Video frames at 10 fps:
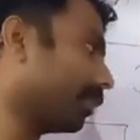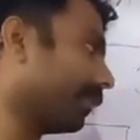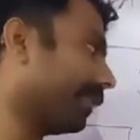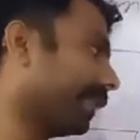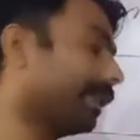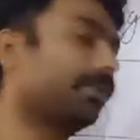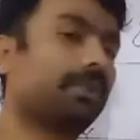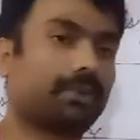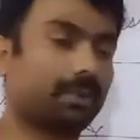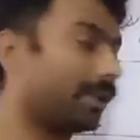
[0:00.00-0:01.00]
of data to
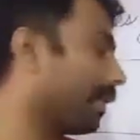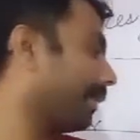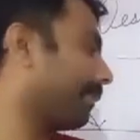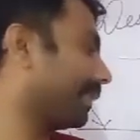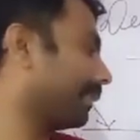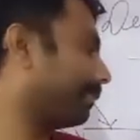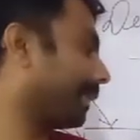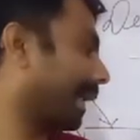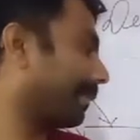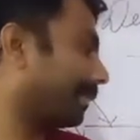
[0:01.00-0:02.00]
store. But in
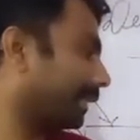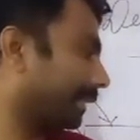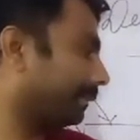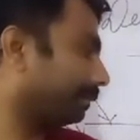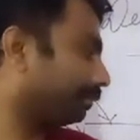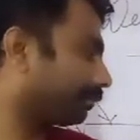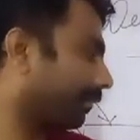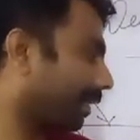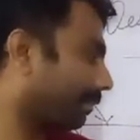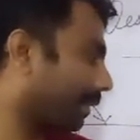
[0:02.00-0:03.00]
primary
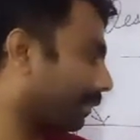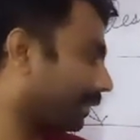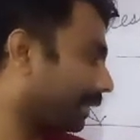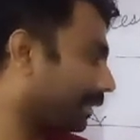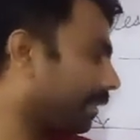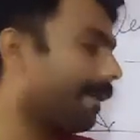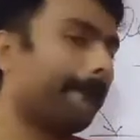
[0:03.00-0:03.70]
memory,